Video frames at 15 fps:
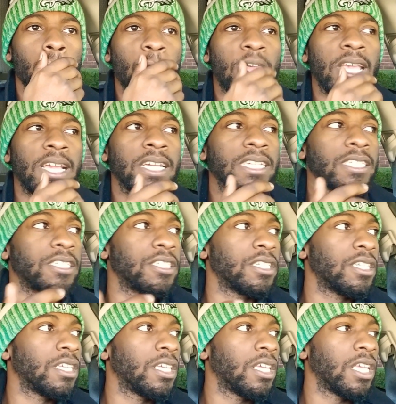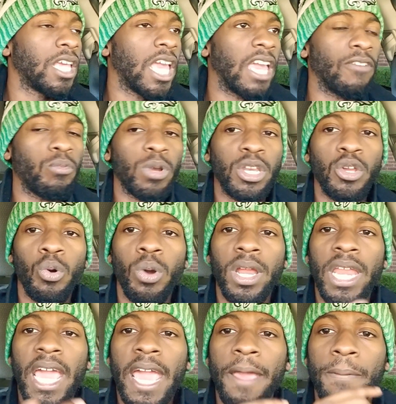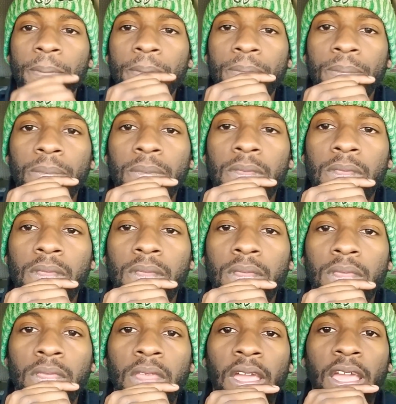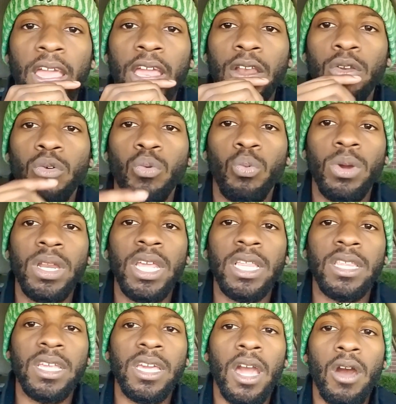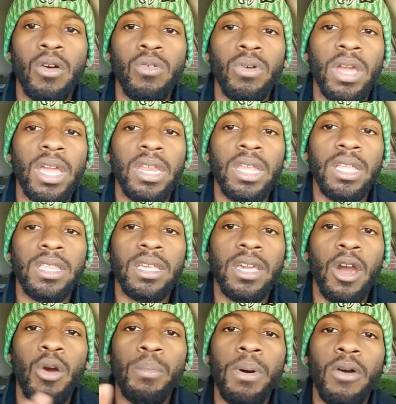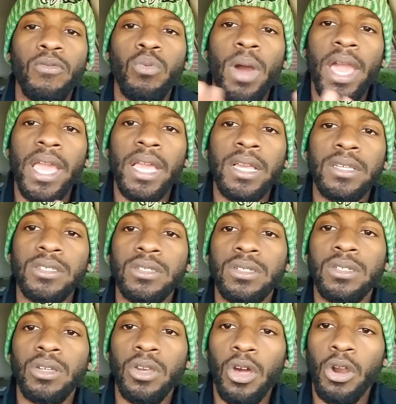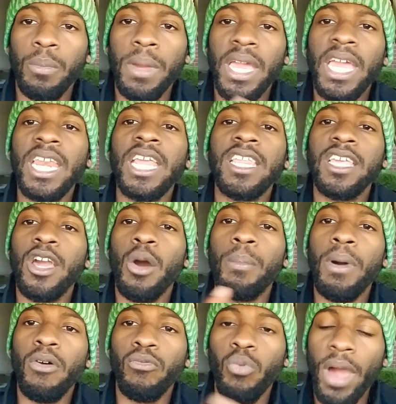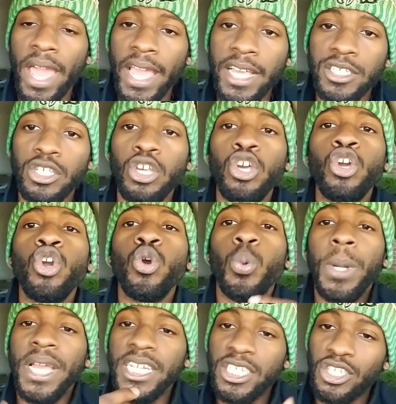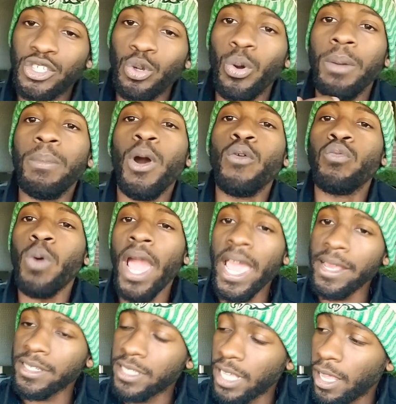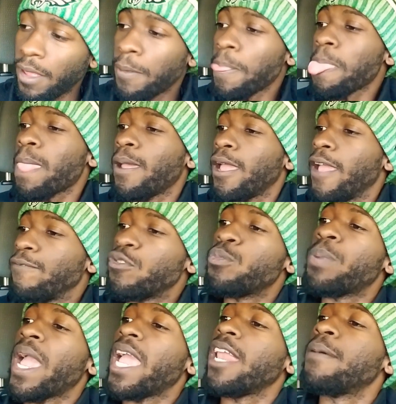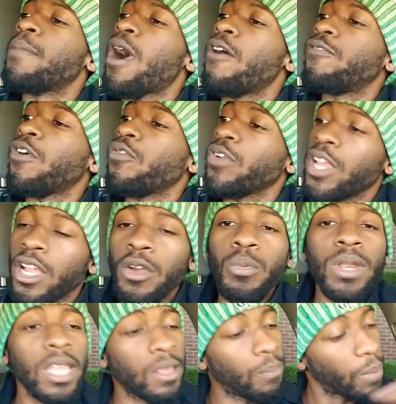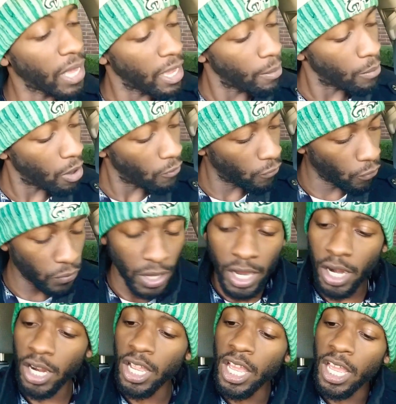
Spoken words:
Because if we doing that, then we need to go. It need to go both ways. You know what I mean? It need to go both ways. We can just do it both ways then. If you paying them off over here, we need to pay them off over here.